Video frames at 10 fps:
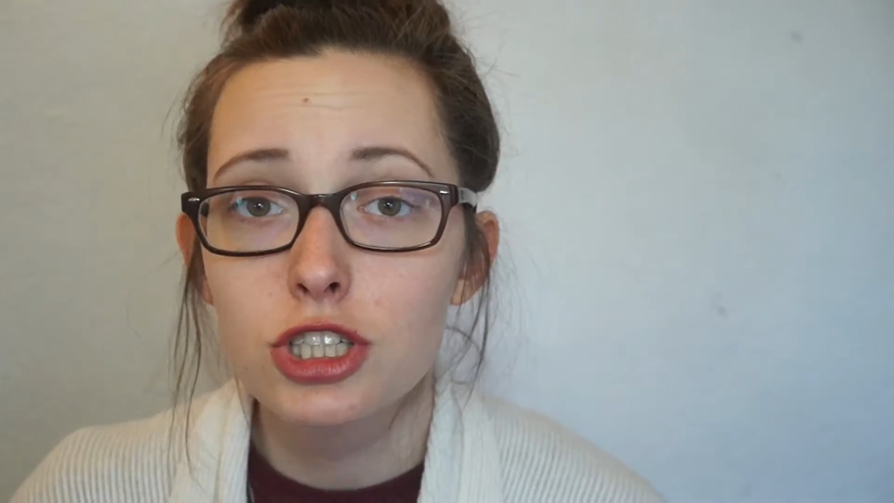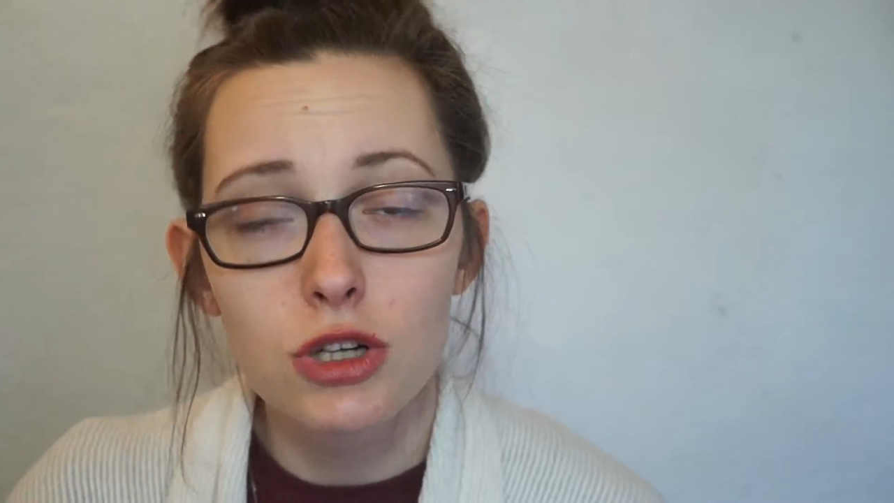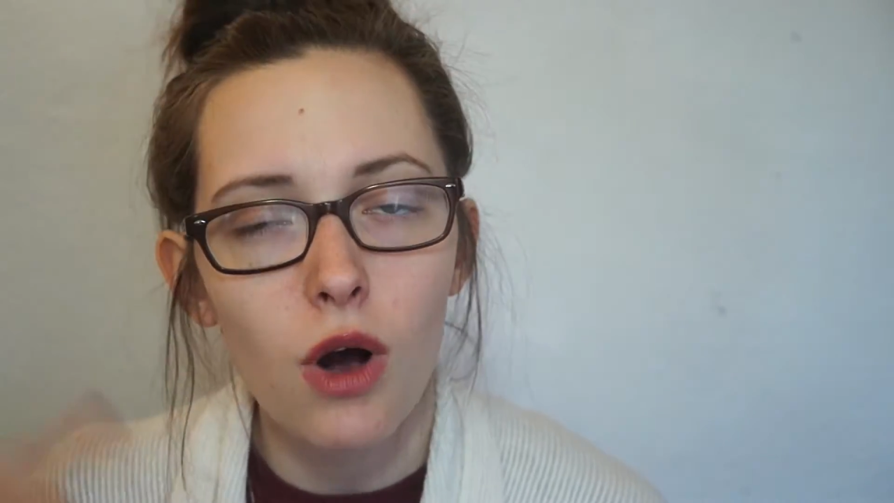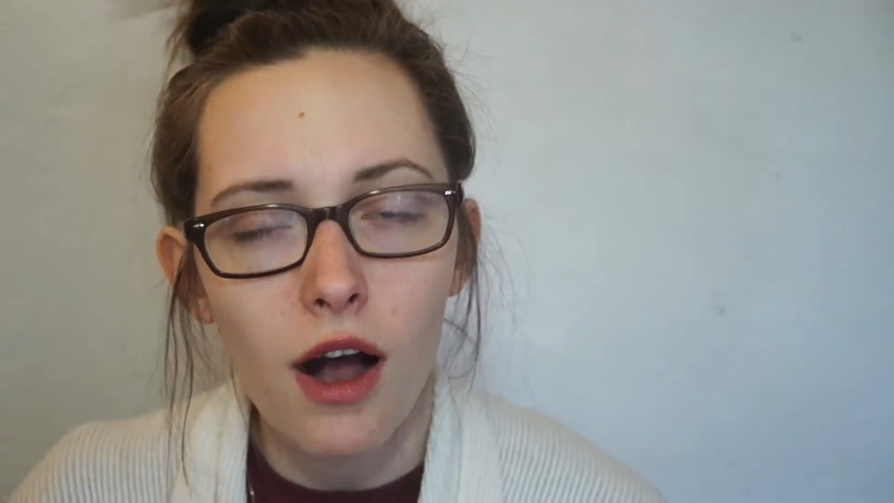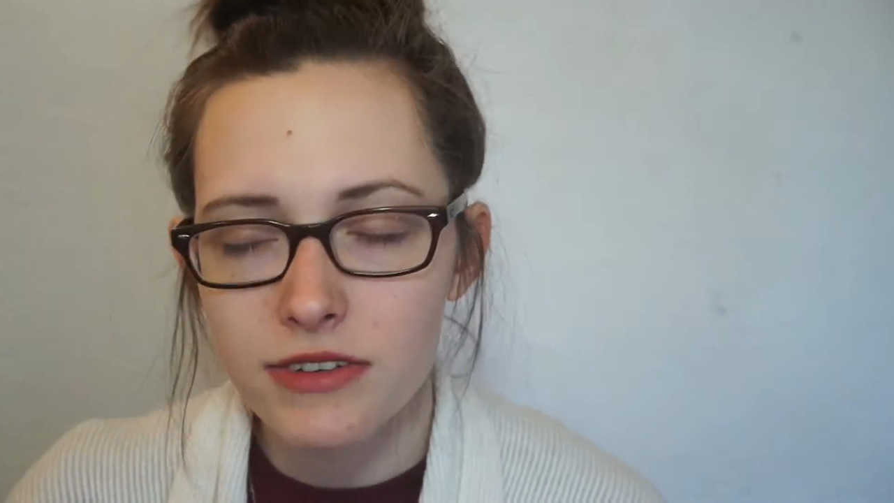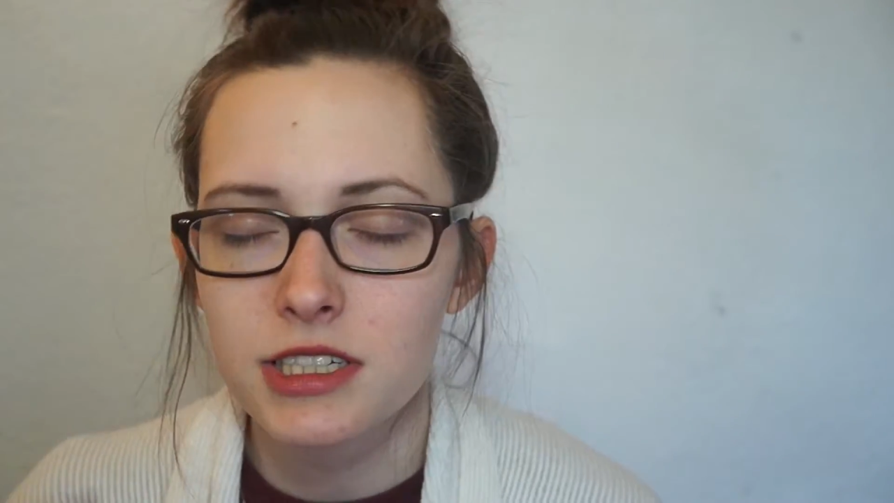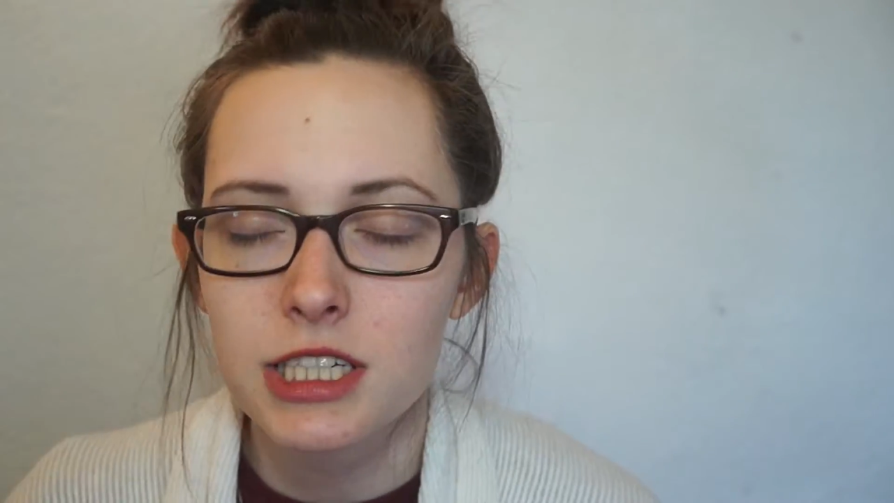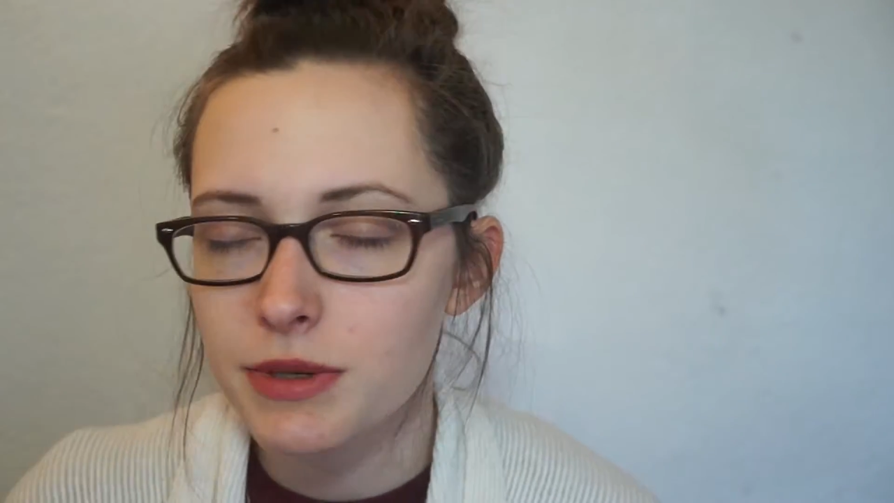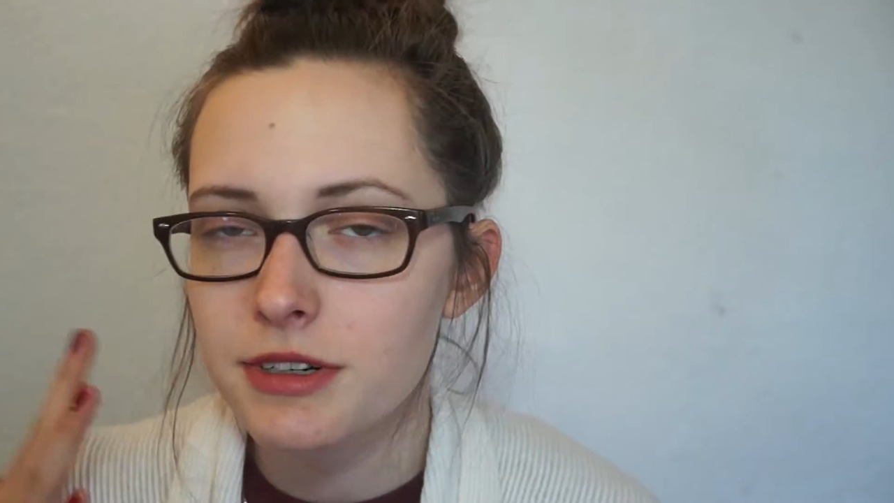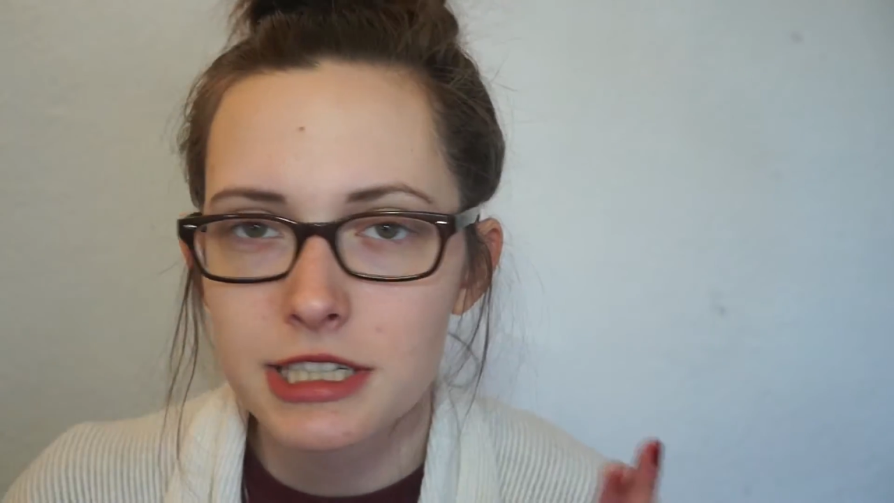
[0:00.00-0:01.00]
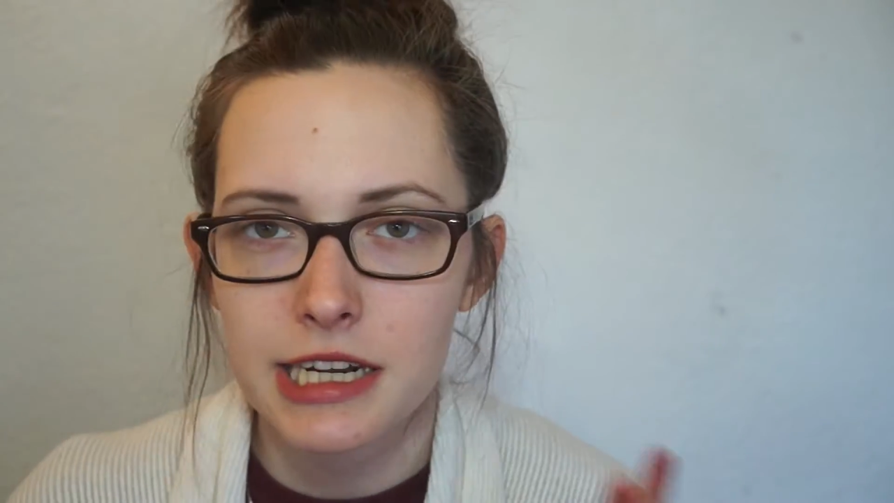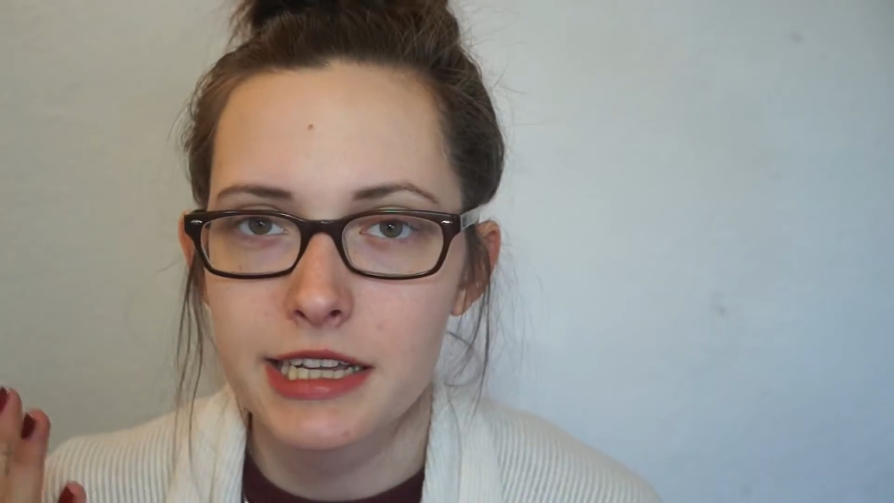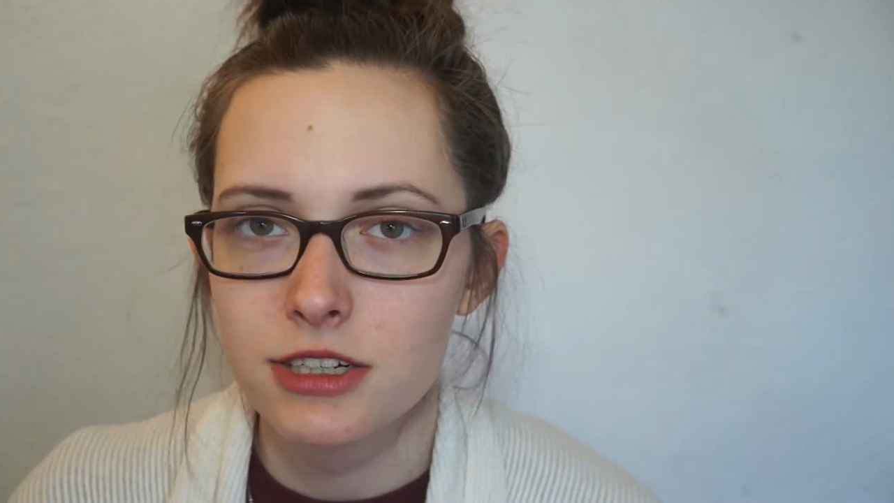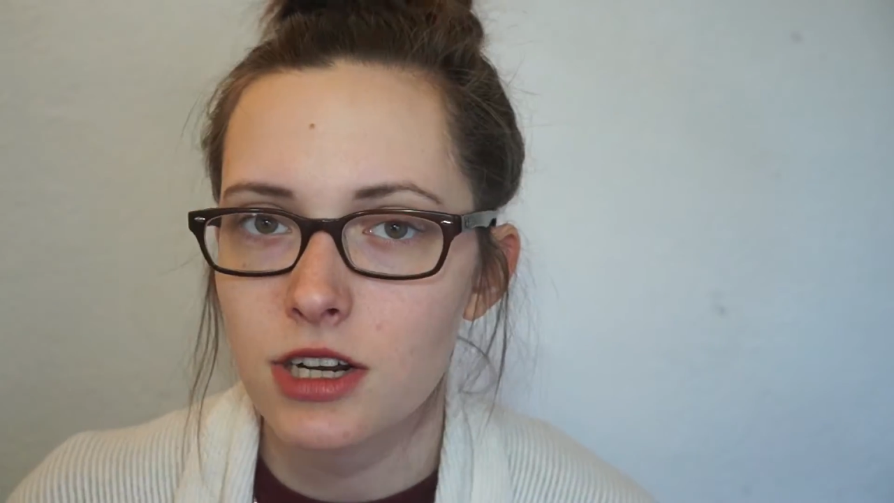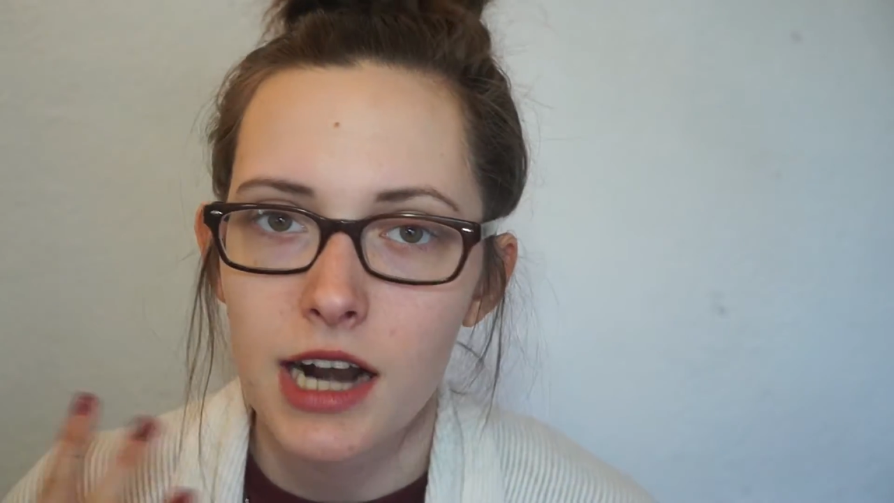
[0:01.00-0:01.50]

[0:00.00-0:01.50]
So, obviously, we were sitting in there,